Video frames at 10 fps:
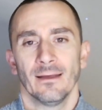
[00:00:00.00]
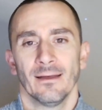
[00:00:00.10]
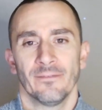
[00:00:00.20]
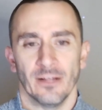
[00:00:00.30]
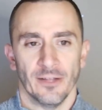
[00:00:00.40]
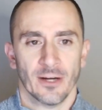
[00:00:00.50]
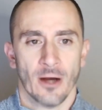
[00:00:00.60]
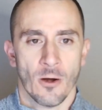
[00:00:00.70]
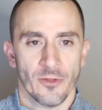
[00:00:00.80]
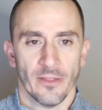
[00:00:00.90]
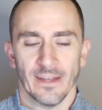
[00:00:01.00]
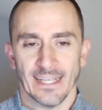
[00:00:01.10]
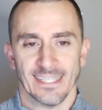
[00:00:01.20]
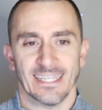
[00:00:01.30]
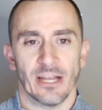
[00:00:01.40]
fill out the card with all the
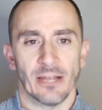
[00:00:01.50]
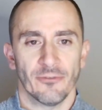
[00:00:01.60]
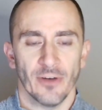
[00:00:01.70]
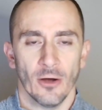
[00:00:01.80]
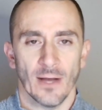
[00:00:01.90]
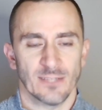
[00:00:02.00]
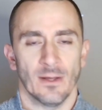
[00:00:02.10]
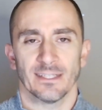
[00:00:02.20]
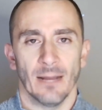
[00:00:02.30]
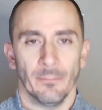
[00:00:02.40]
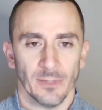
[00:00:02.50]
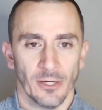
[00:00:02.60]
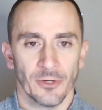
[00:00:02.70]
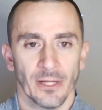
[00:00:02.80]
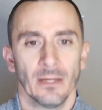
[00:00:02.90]
necessary info, as well as
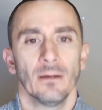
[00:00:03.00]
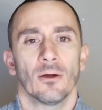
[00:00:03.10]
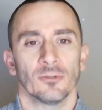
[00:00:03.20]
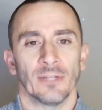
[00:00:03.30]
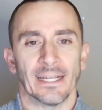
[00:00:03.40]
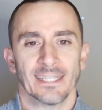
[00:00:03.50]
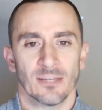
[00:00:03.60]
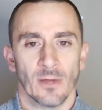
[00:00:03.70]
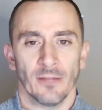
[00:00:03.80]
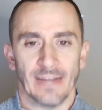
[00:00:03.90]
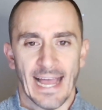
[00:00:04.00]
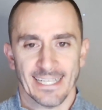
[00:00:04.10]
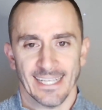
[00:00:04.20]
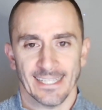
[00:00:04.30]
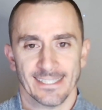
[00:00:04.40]
upload or link to the relevant
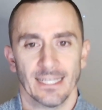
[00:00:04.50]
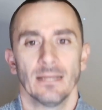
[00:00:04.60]
assets.